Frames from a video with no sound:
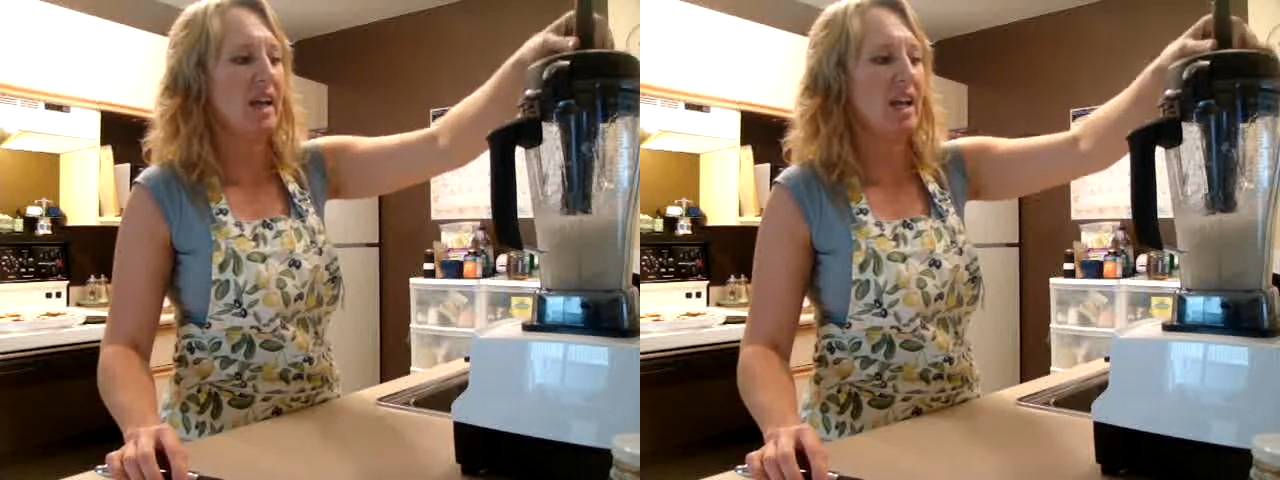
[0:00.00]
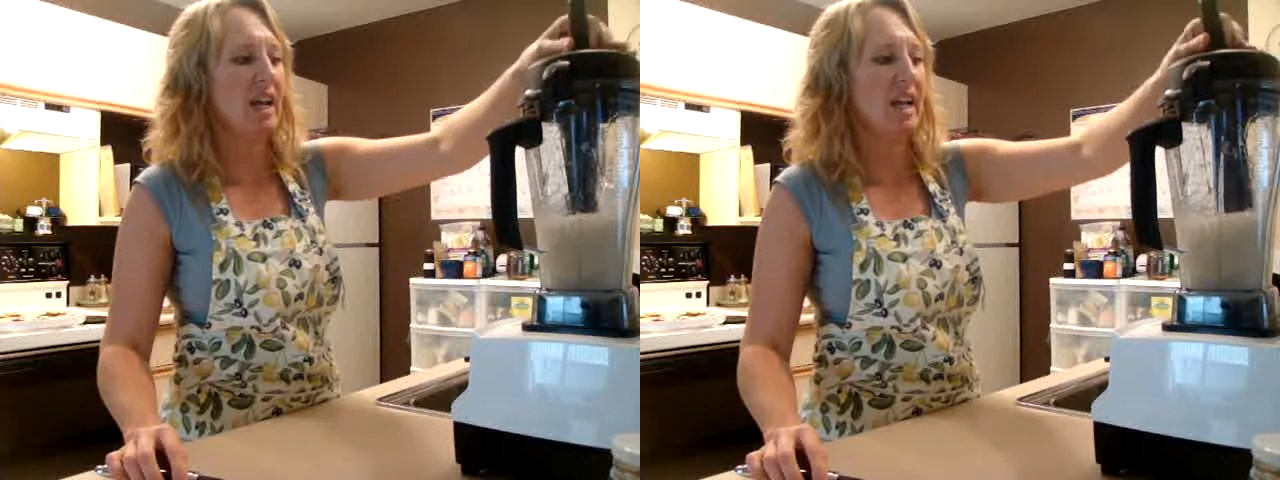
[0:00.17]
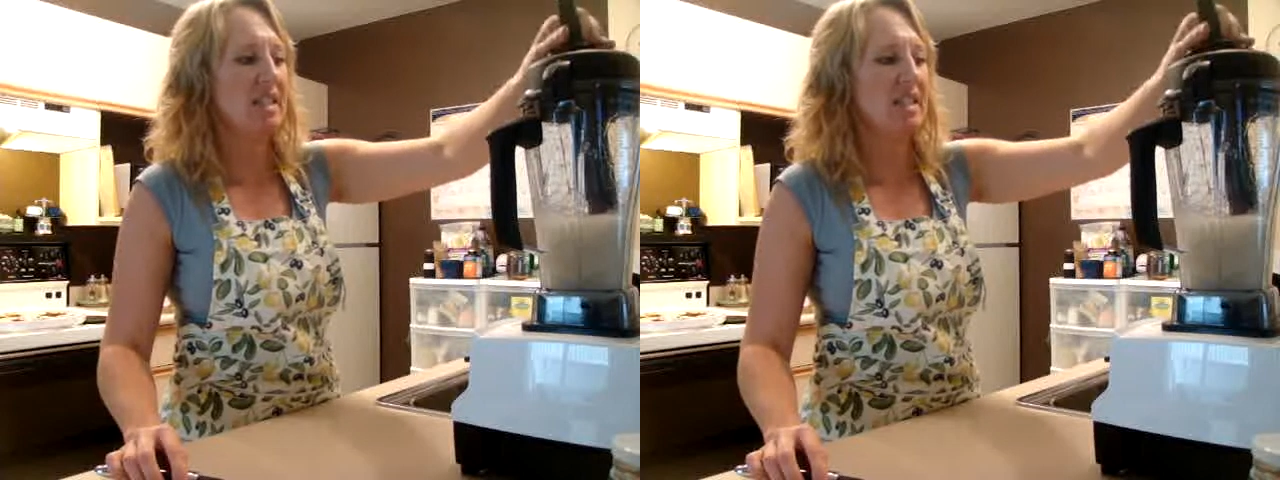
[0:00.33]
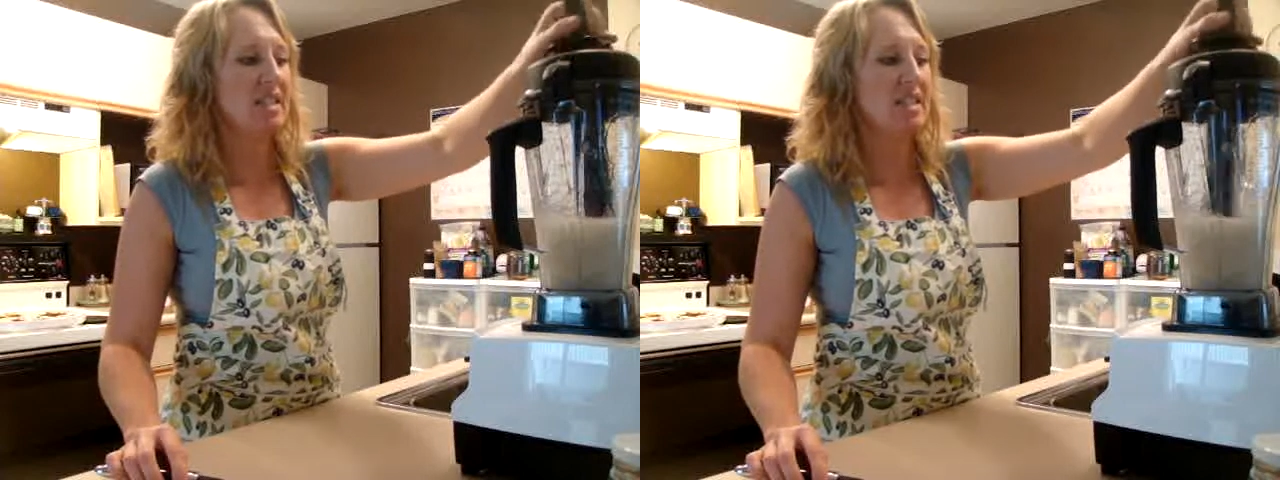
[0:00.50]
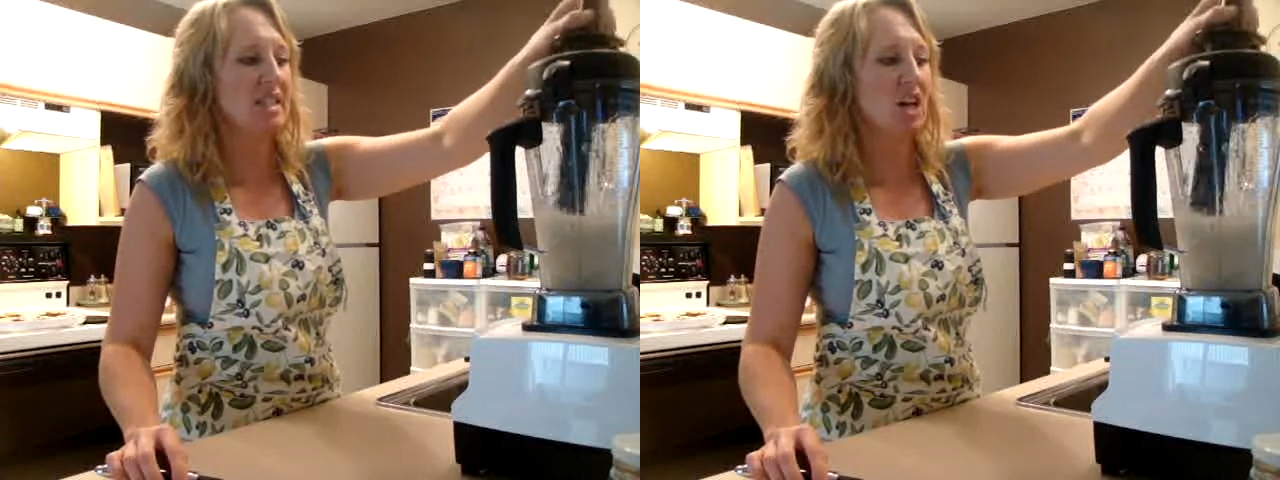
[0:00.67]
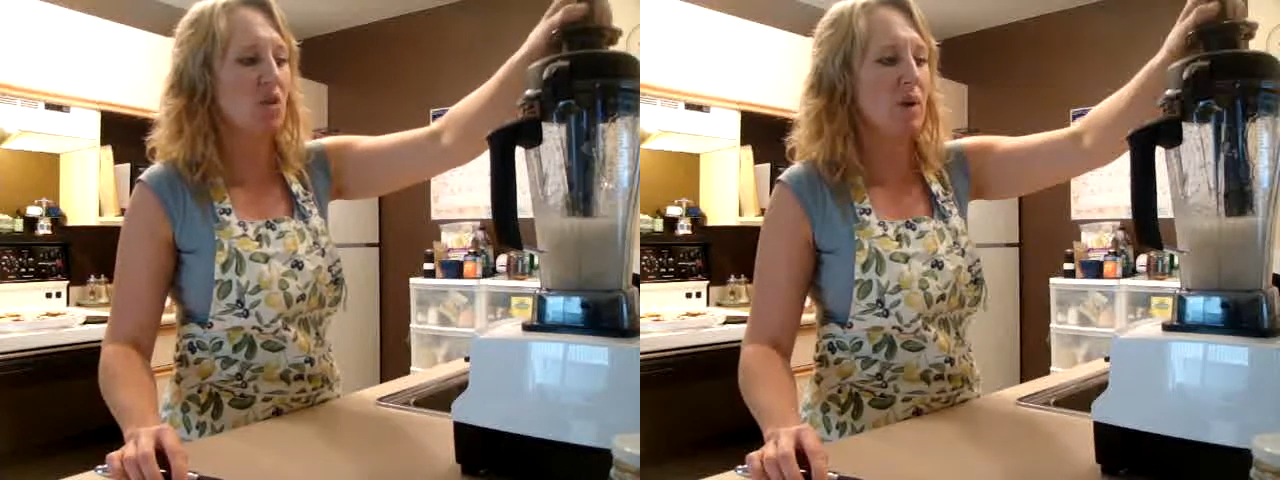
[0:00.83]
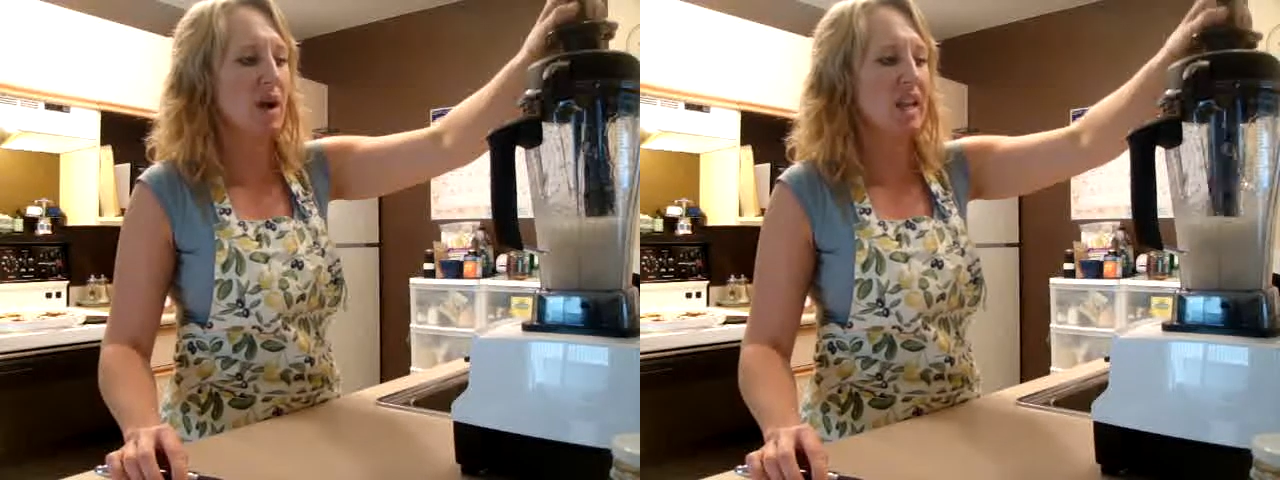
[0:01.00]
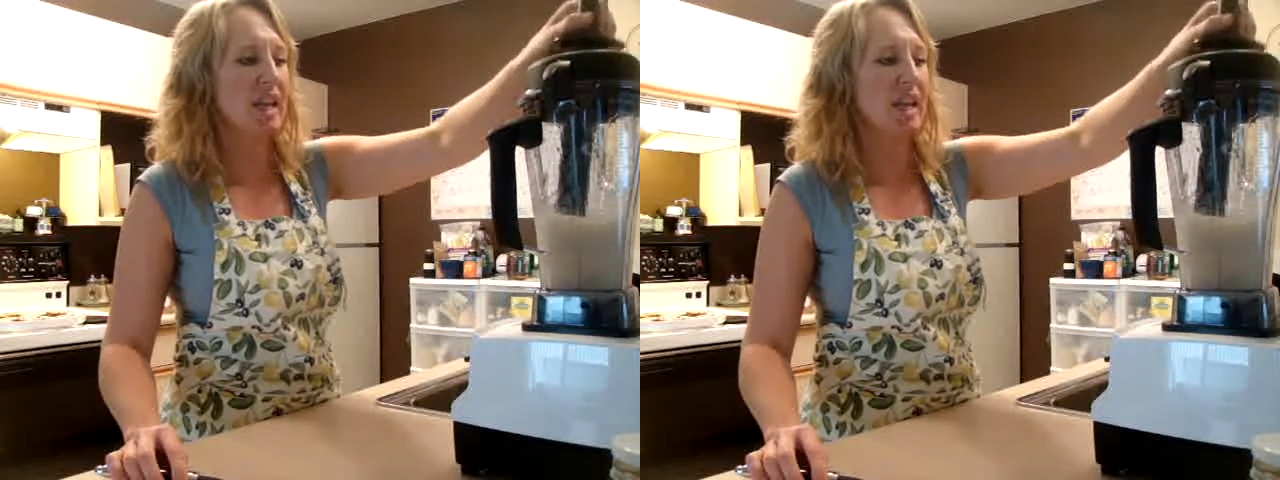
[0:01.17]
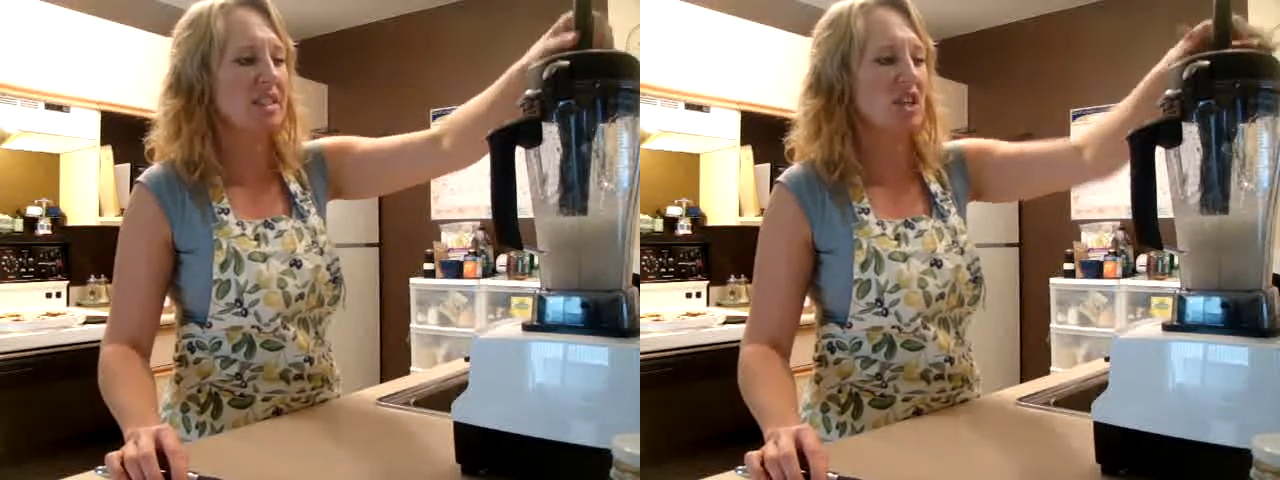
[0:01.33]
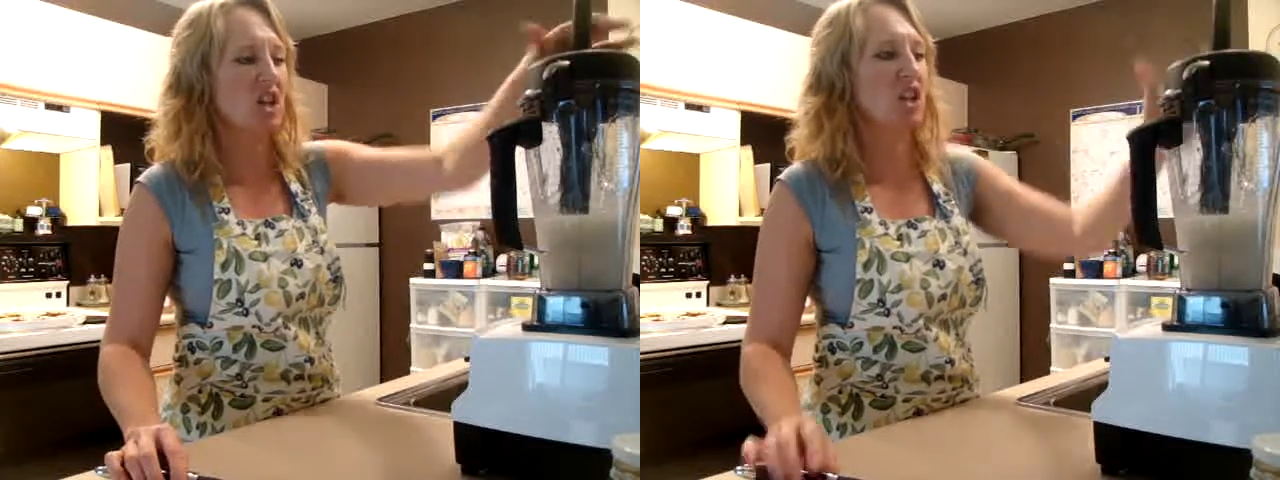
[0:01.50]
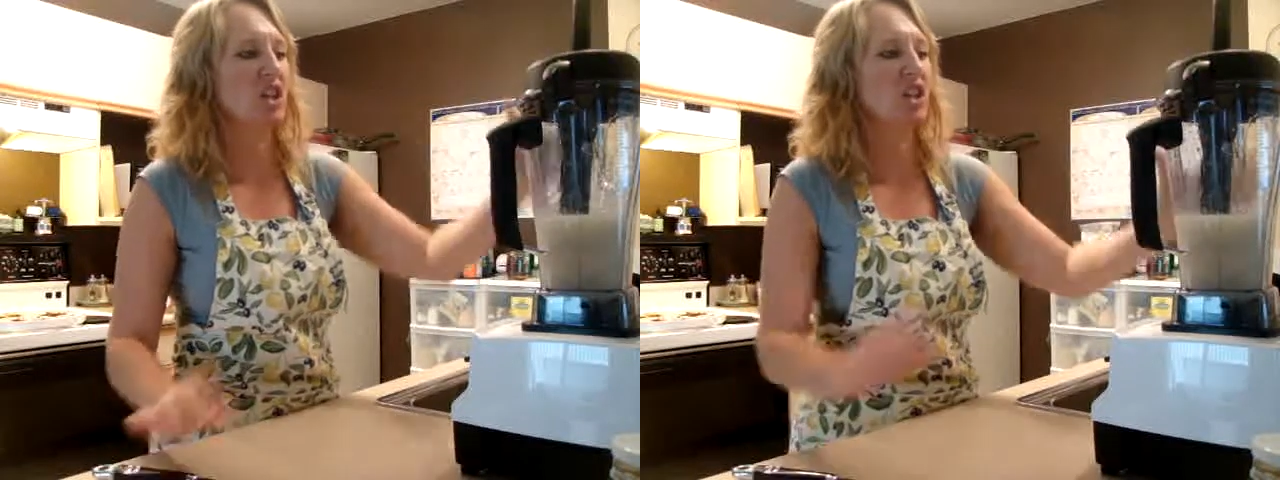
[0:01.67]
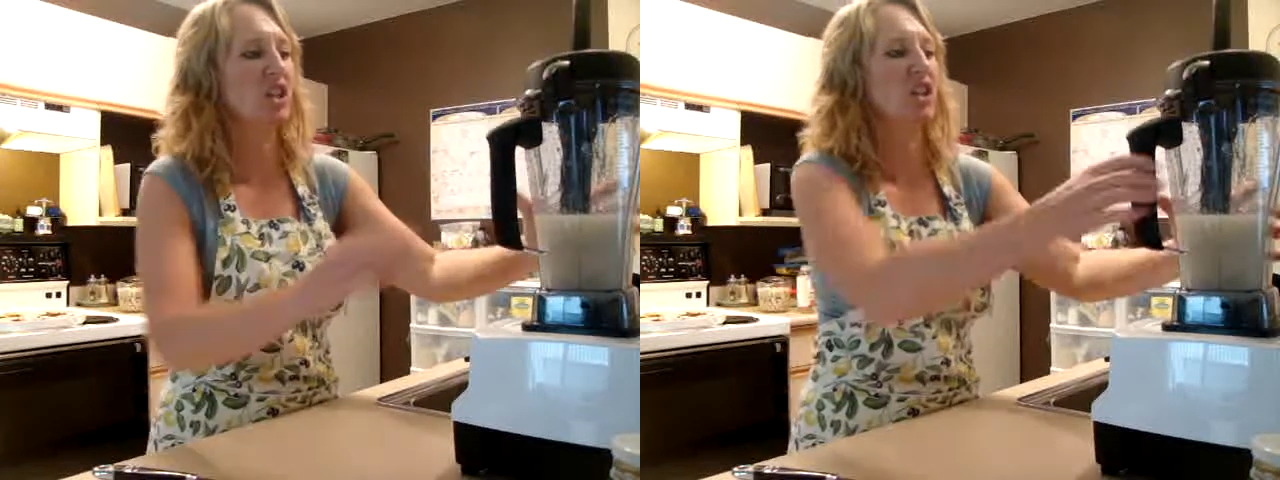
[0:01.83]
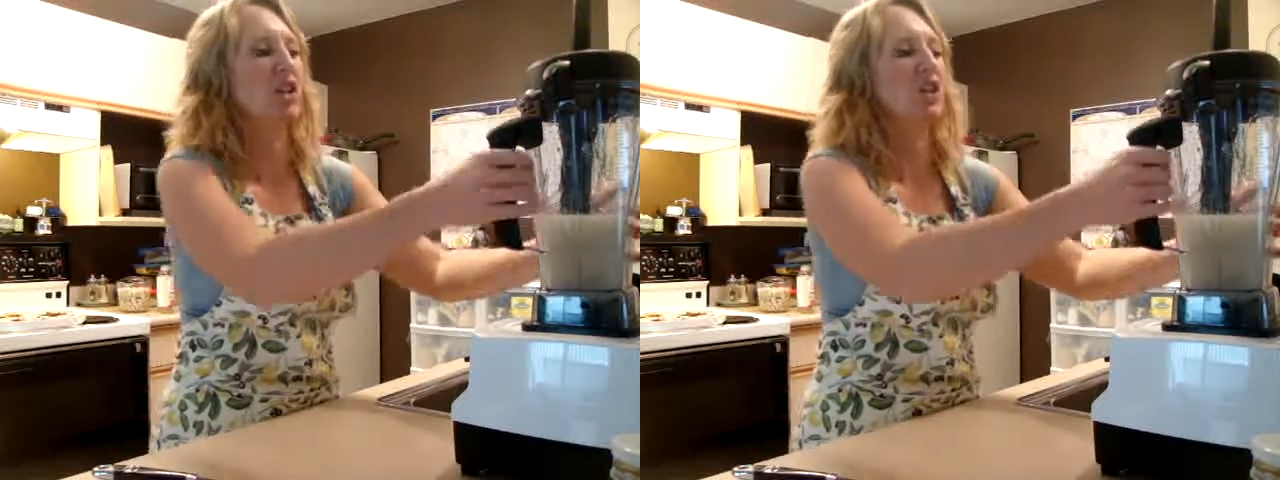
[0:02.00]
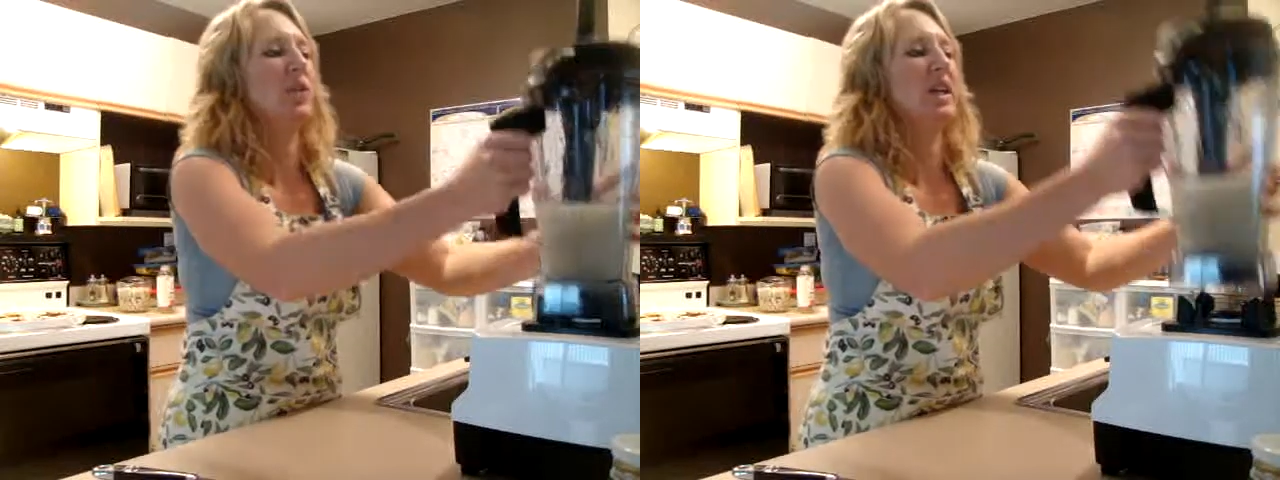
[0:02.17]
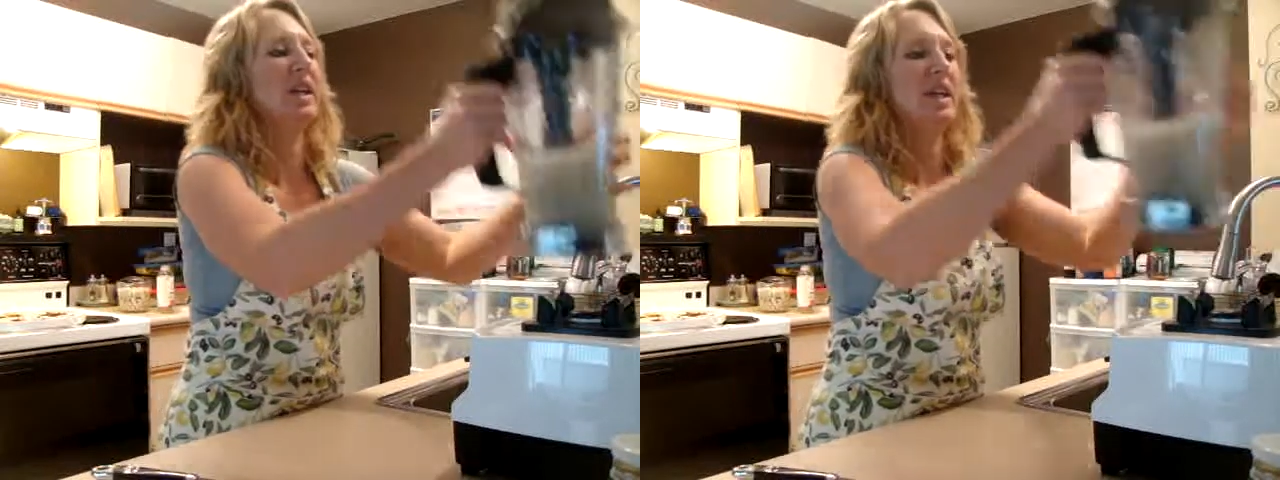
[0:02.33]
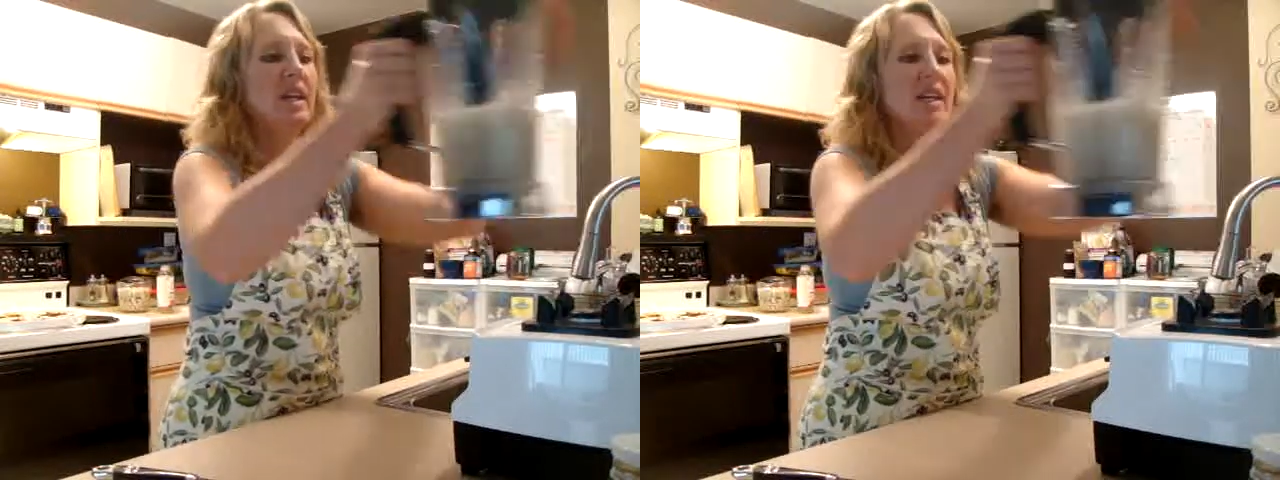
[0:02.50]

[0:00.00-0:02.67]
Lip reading: and I can see already it's all gooey